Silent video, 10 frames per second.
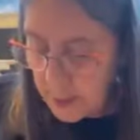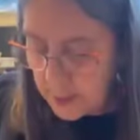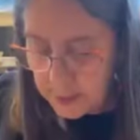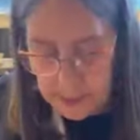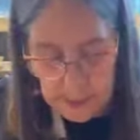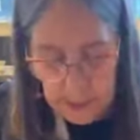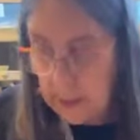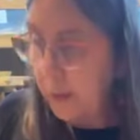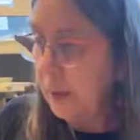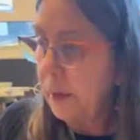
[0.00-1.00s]
let's
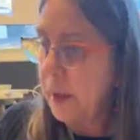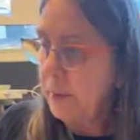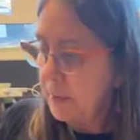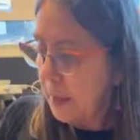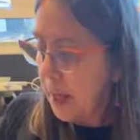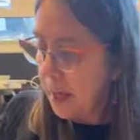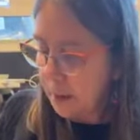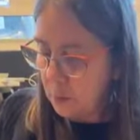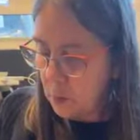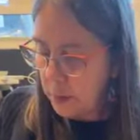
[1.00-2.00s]
see here. I'm
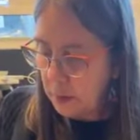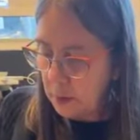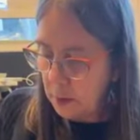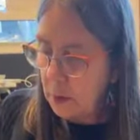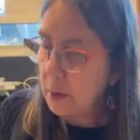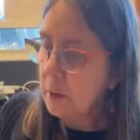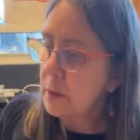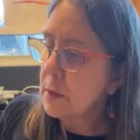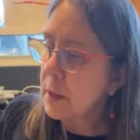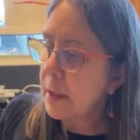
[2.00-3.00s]
not going to
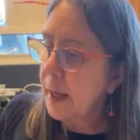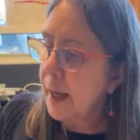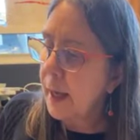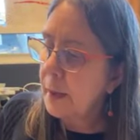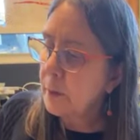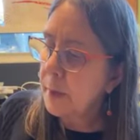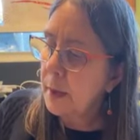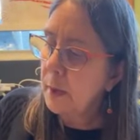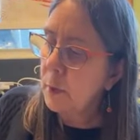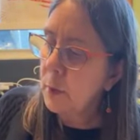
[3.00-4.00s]
use that,
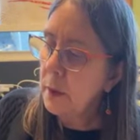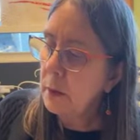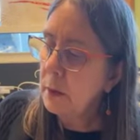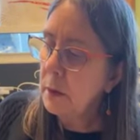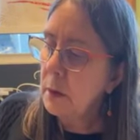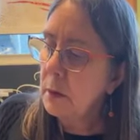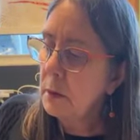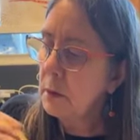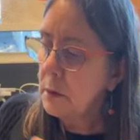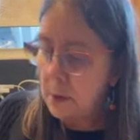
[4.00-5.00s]
but I will
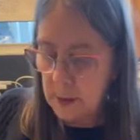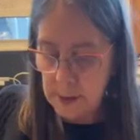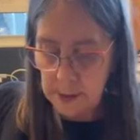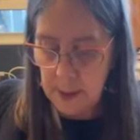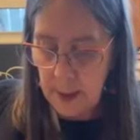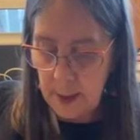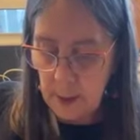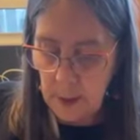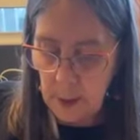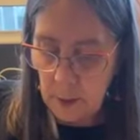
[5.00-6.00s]
use this
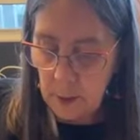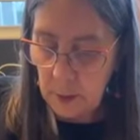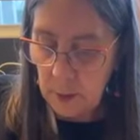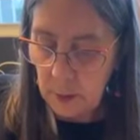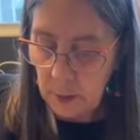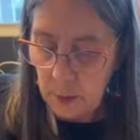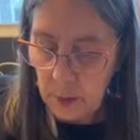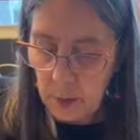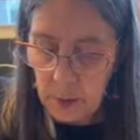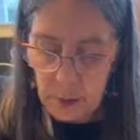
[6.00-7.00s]
guy here.
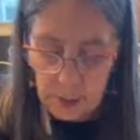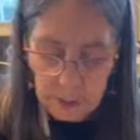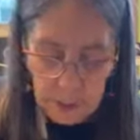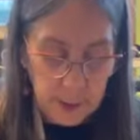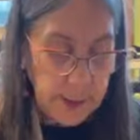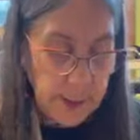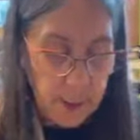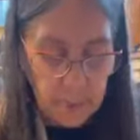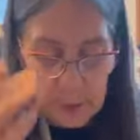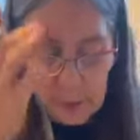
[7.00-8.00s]
So let's
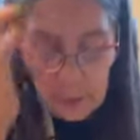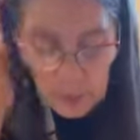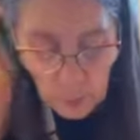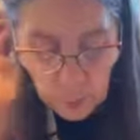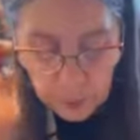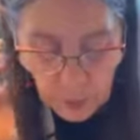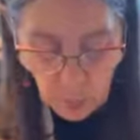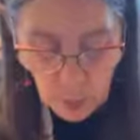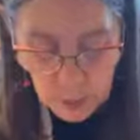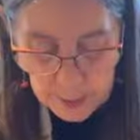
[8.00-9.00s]
come in here with
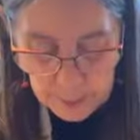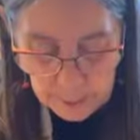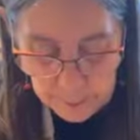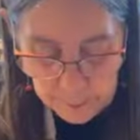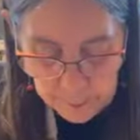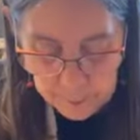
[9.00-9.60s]
our white,